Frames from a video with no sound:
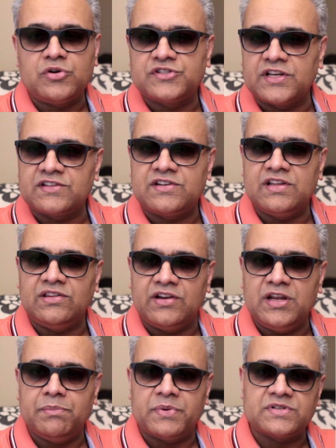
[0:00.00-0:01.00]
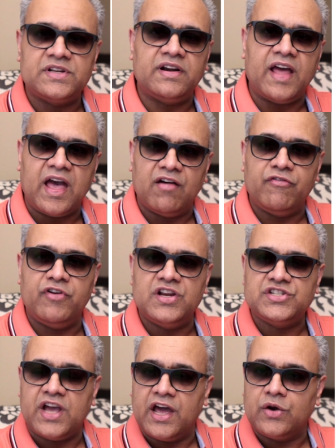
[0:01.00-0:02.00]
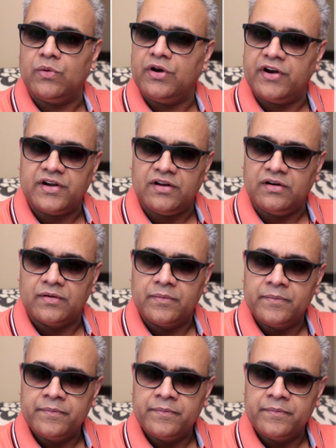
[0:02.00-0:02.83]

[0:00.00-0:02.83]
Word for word: sixty-three percent average annual return.